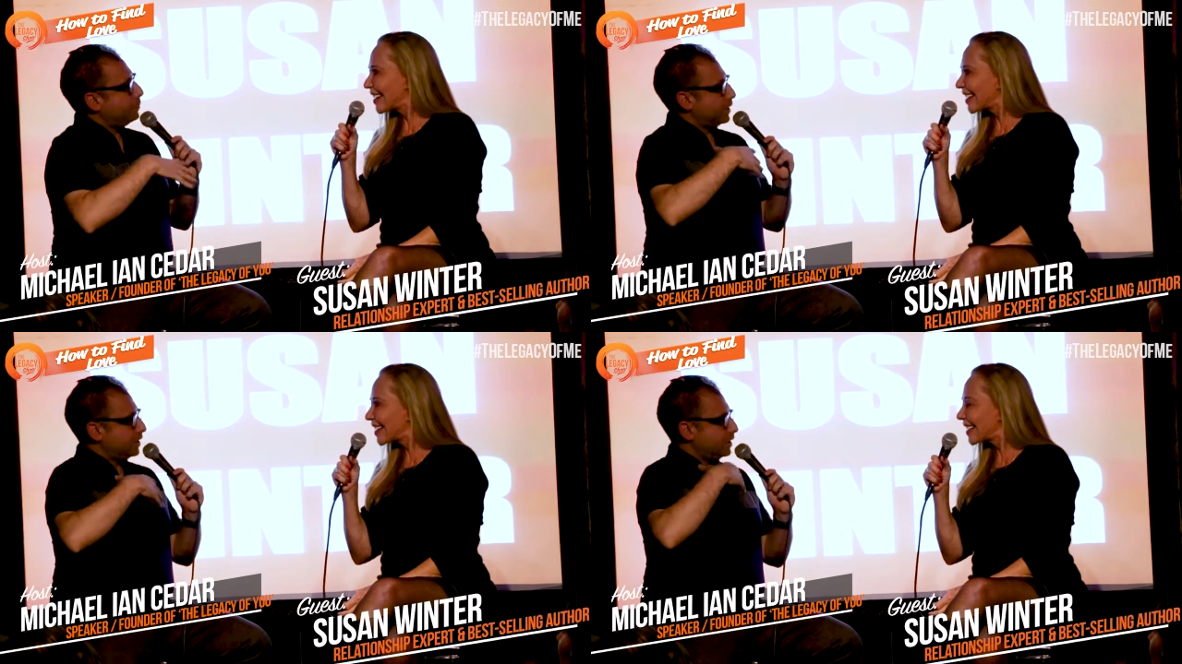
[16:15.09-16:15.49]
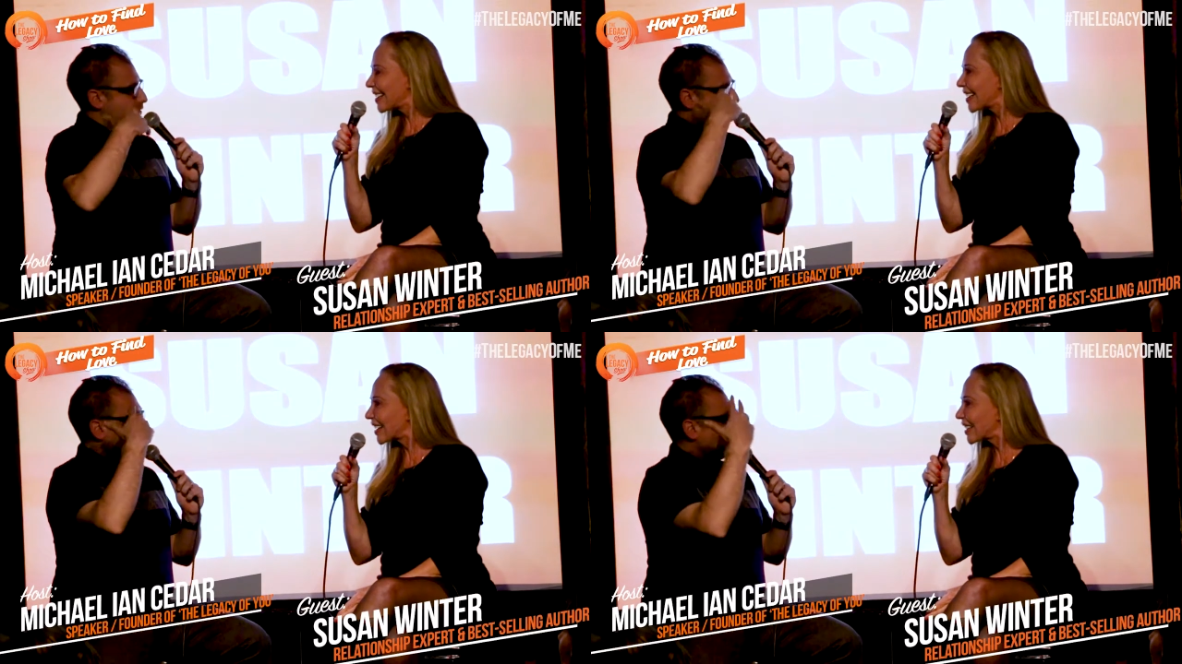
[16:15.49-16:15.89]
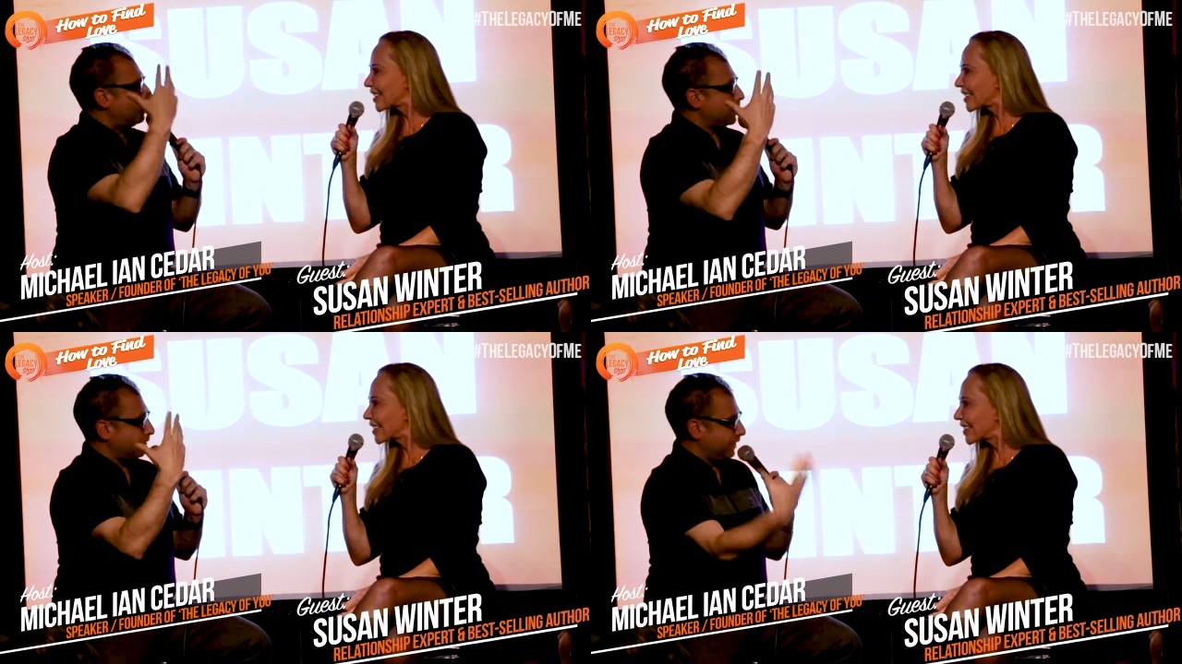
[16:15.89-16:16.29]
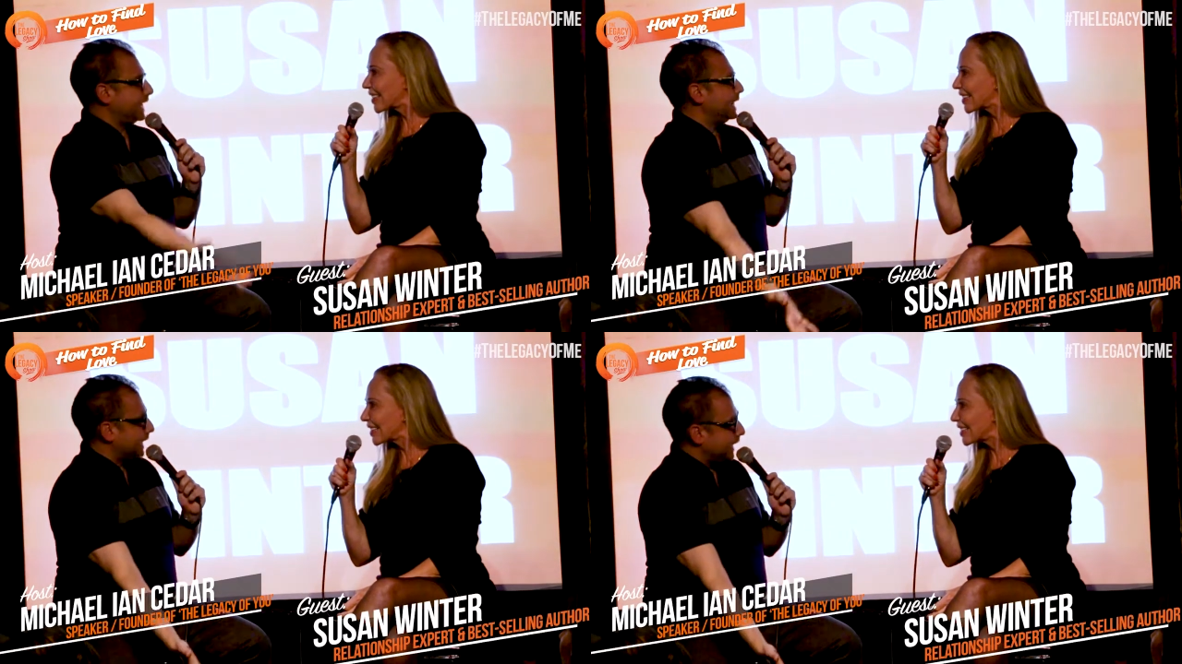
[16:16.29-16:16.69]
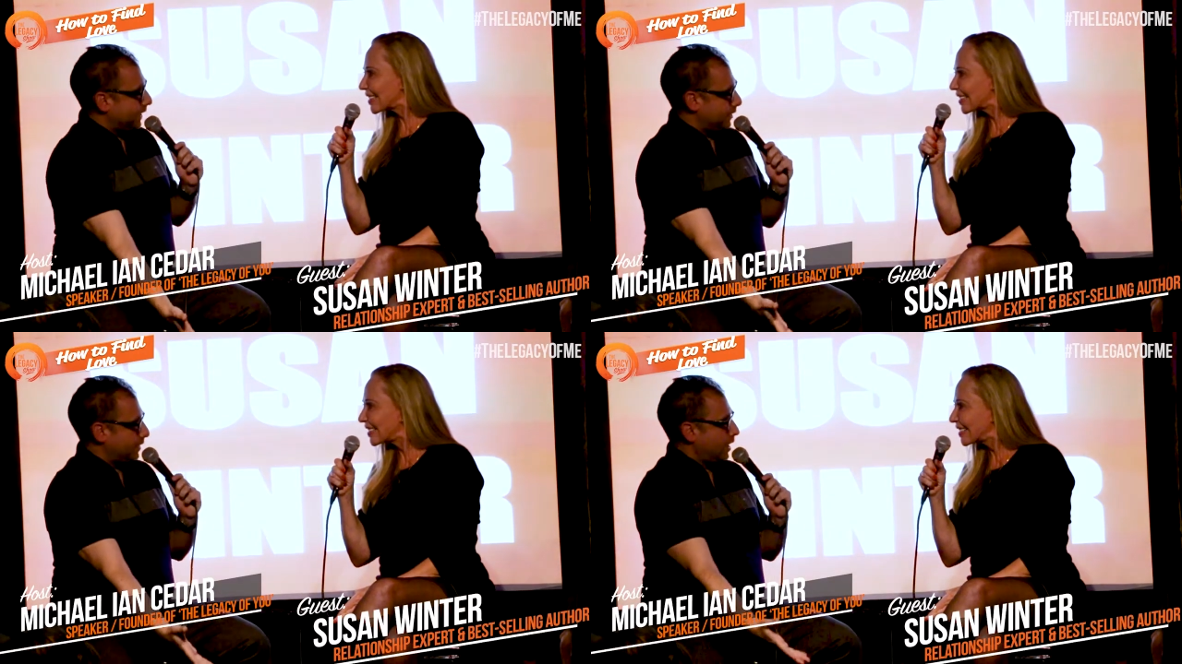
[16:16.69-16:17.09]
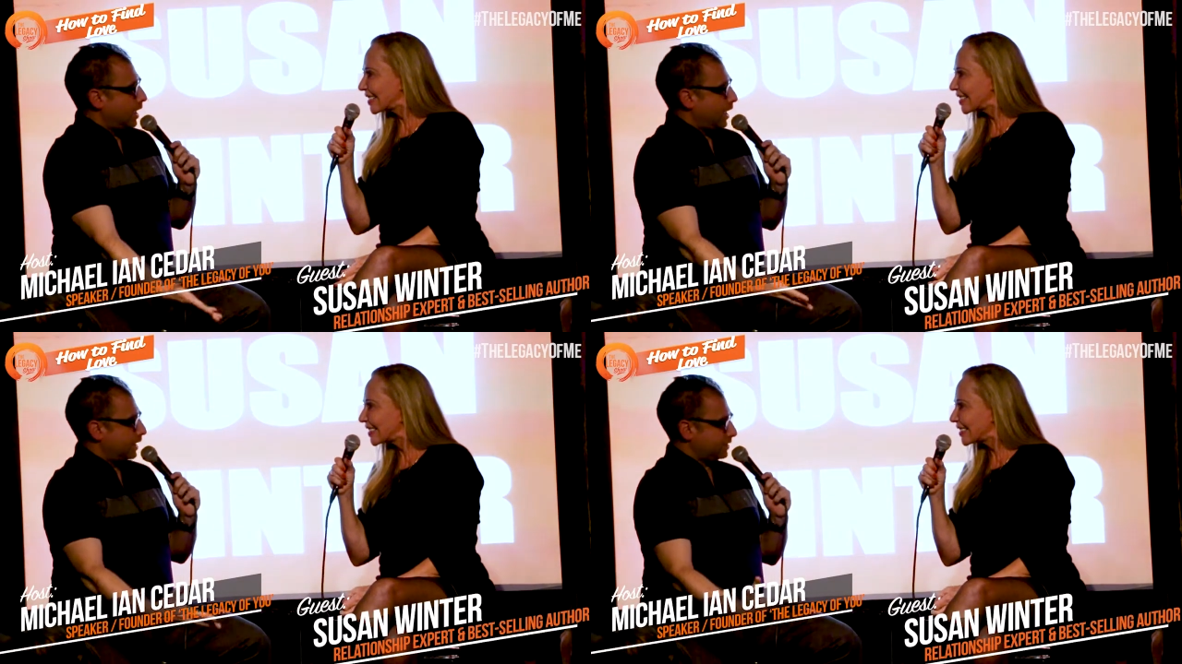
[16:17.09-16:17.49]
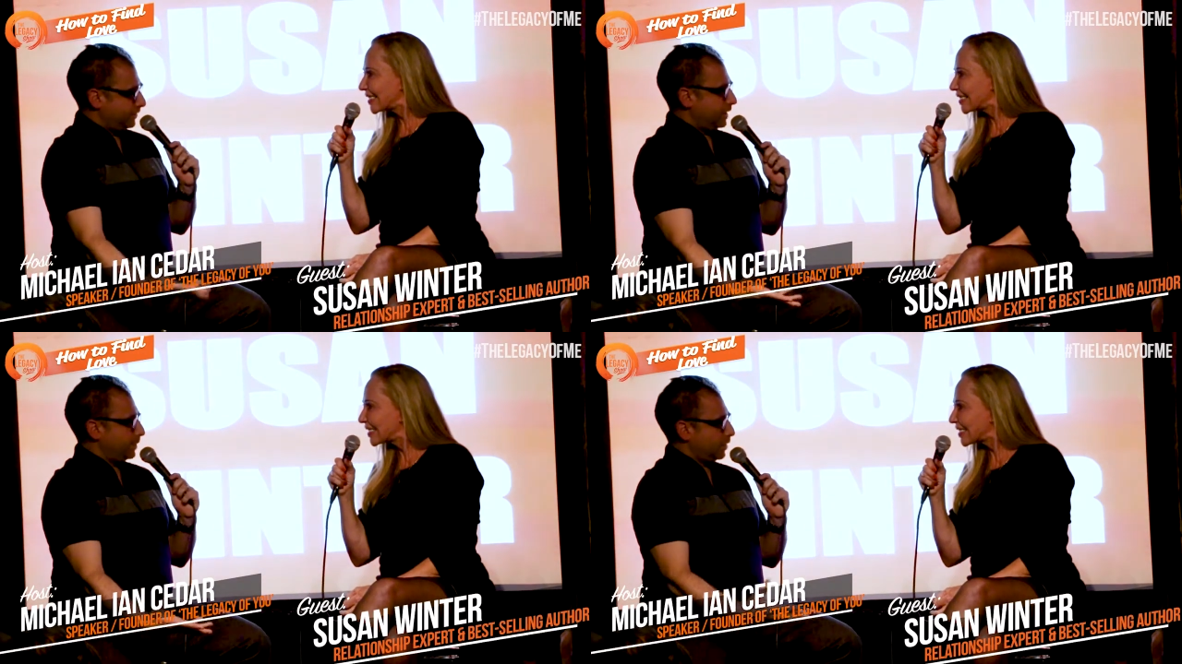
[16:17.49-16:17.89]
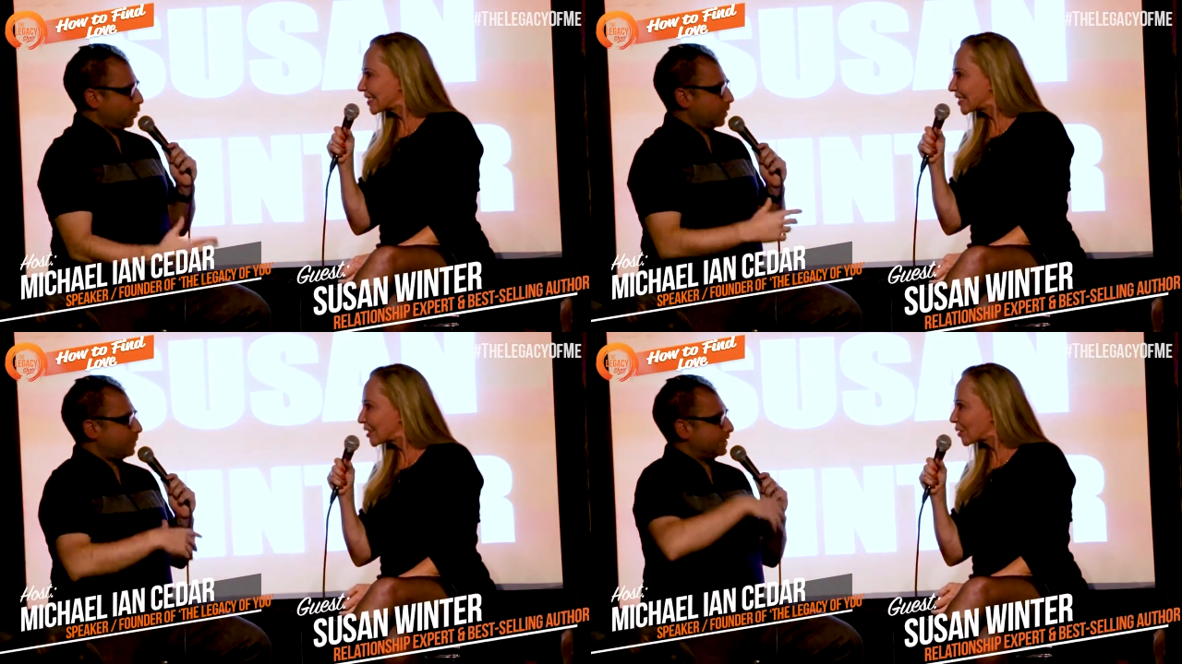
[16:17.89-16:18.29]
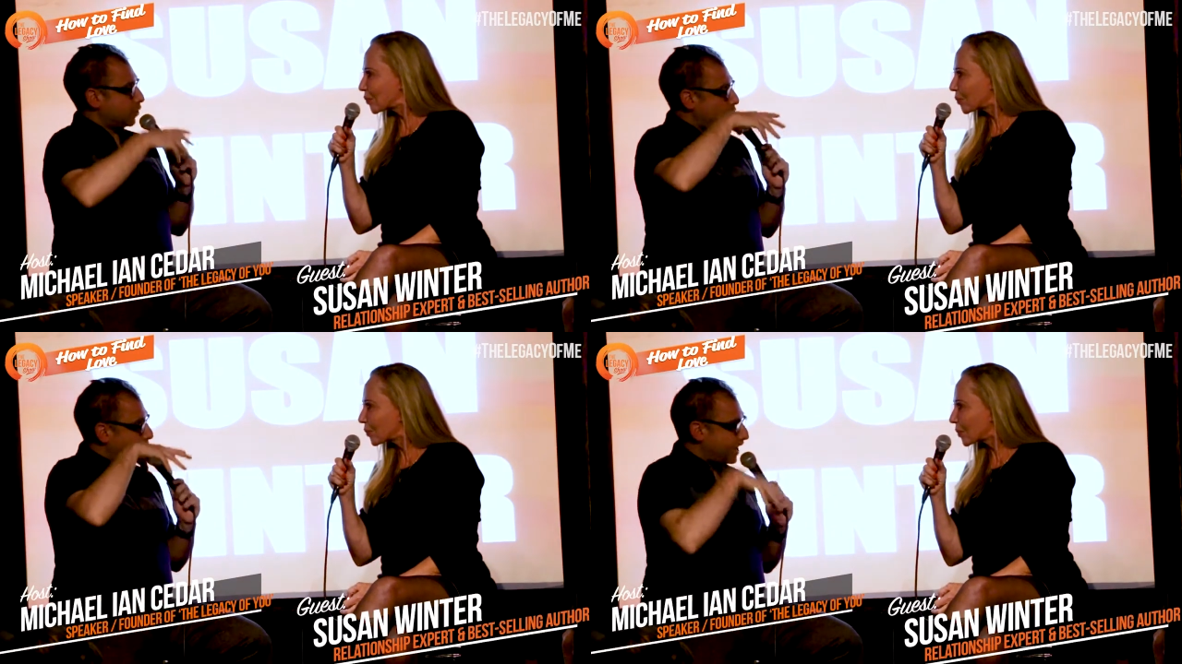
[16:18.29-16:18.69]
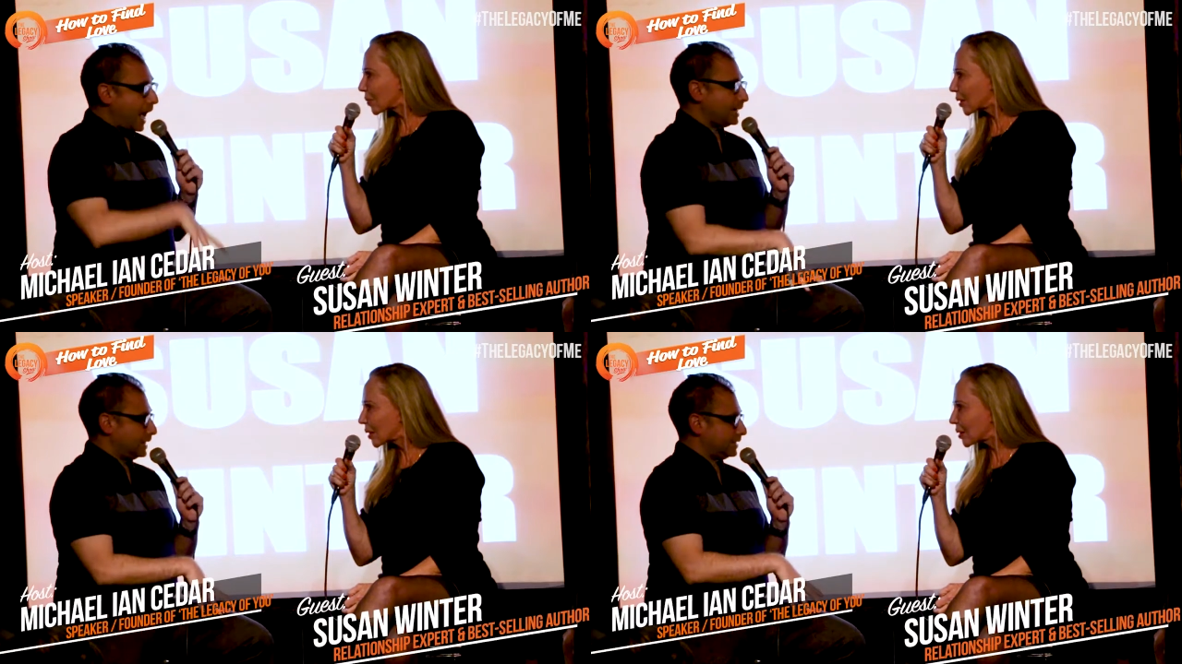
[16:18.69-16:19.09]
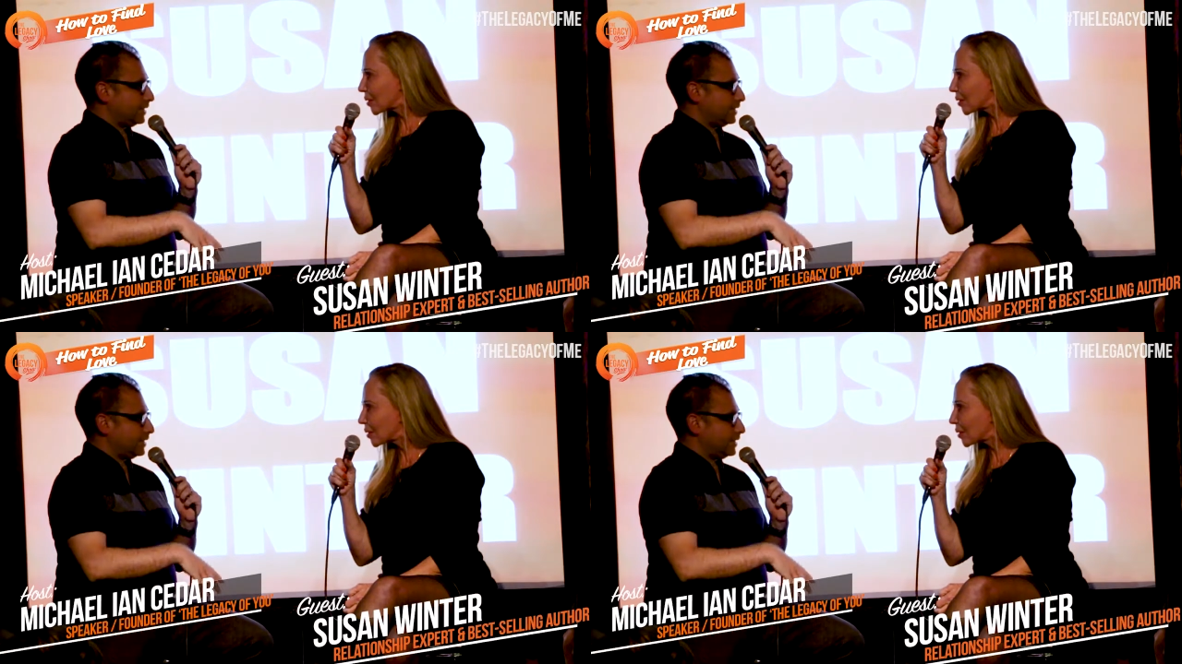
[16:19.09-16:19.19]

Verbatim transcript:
Speaker 1: But this whole movement of leaning in as a female in the workplace. So you've got these